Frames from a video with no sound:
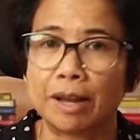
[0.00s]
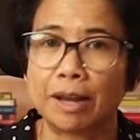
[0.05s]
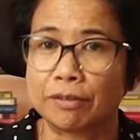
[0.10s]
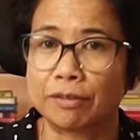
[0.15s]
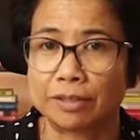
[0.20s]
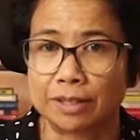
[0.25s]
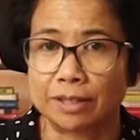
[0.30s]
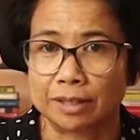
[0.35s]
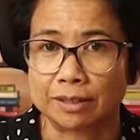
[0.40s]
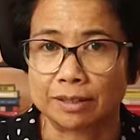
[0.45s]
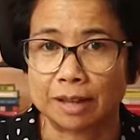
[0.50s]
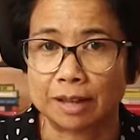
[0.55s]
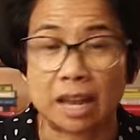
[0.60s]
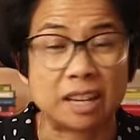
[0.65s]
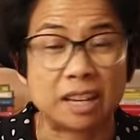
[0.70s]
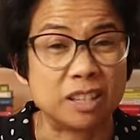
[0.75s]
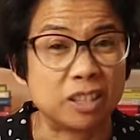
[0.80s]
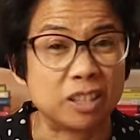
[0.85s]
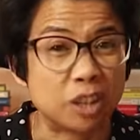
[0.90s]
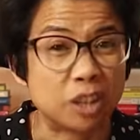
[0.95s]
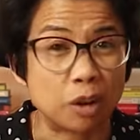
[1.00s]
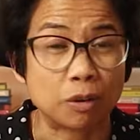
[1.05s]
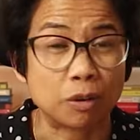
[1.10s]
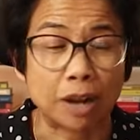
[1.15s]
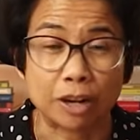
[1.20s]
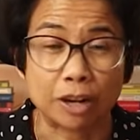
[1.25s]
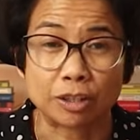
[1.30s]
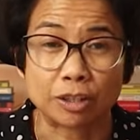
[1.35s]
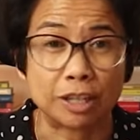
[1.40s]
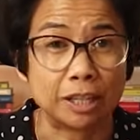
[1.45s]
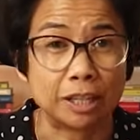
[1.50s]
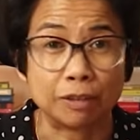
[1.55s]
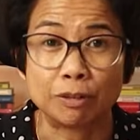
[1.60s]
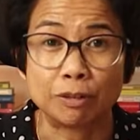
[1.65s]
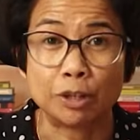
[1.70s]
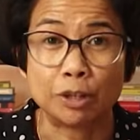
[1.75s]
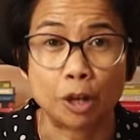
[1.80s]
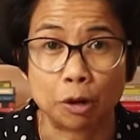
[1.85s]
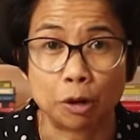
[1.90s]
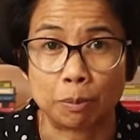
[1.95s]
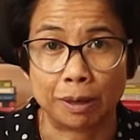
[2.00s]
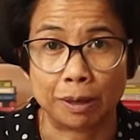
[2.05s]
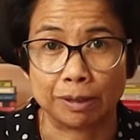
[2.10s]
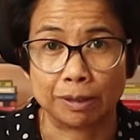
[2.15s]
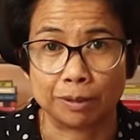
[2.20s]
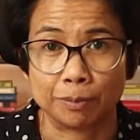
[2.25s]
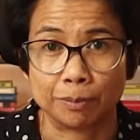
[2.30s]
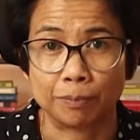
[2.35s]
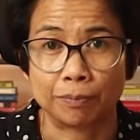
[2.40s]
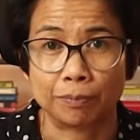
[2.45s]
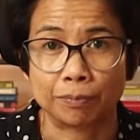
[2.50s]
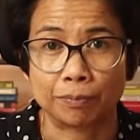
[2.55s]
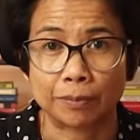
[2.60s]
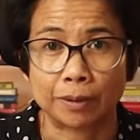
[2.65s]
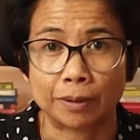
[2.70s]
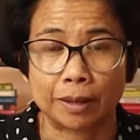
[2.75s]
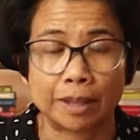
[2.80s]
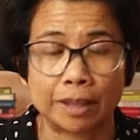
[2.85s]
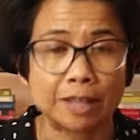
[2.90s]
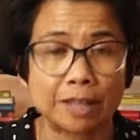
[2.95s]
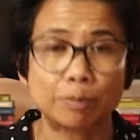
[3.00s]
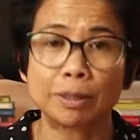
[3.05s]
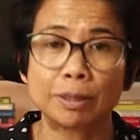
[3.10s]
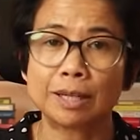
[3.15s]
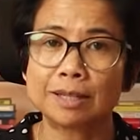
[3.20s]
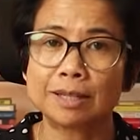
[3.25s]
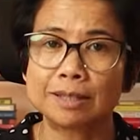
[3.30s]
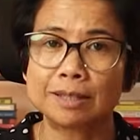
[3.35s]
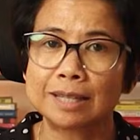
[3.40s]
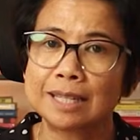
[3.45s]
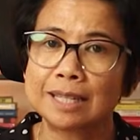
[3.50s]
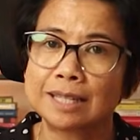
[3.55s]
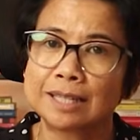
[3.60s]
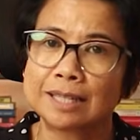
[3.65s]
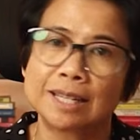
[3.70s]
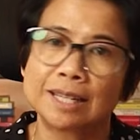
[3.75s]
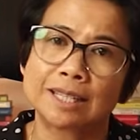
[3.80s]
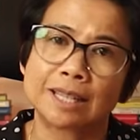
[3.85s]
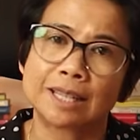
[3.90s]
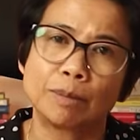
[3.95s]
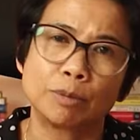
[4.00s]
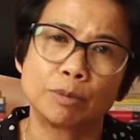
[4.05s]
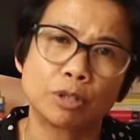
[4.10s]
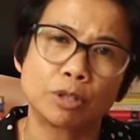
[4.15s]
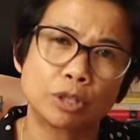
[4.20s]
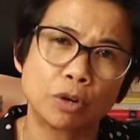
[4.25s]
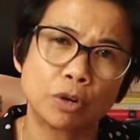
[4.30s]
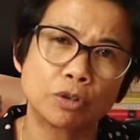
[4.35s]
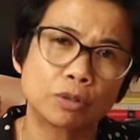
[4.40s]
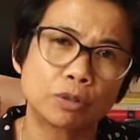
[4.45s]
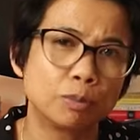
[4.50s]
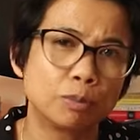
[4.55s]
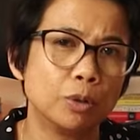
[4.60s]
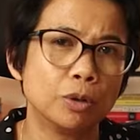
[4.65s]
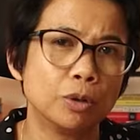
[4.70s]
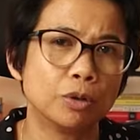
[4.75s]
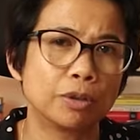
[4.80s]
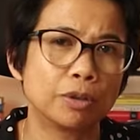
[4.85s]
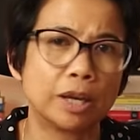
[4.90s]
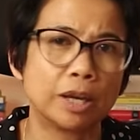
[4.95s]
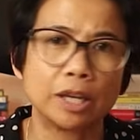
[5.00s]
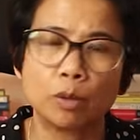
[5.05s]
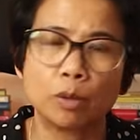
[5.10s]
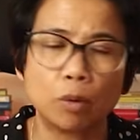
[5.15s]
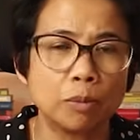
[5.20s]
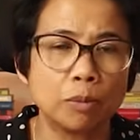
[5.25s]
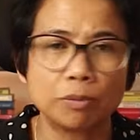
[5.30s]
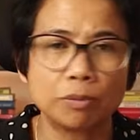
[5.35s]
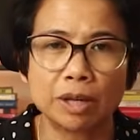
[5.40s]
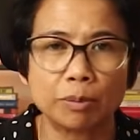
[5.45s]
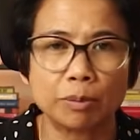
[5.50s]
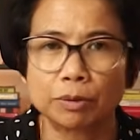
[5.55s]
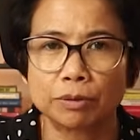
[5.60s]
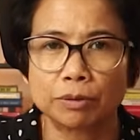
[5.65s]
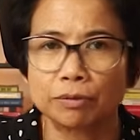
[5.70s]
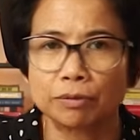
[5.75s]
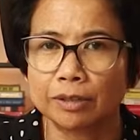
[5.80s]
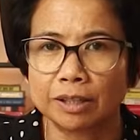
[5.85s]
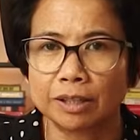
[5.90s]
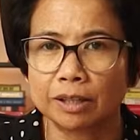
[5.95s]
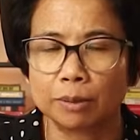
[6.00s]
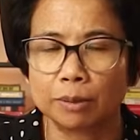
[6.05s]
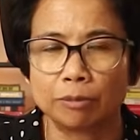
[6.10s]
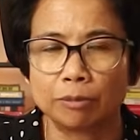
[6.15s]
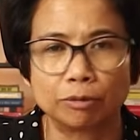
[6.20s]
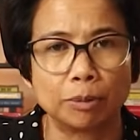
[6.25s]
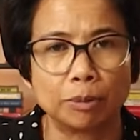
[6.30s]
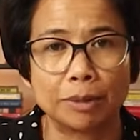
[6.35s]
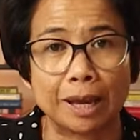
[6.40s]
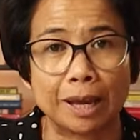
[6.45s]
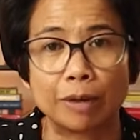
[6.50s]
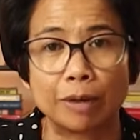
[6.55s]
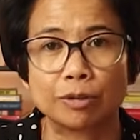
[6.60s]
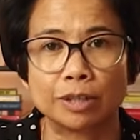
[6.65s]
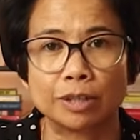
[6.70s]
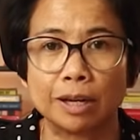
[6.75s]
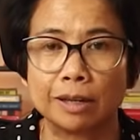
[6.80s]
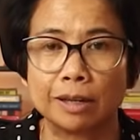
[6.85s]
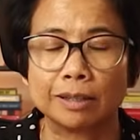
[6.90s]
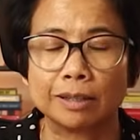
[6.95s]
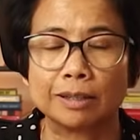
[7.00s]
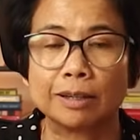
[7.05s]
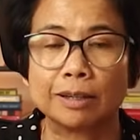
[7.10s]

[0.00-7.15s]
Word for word: have cysts and don't actually even know about them. And that's because these cysts can be so small that you won't be able to feel them from the outside.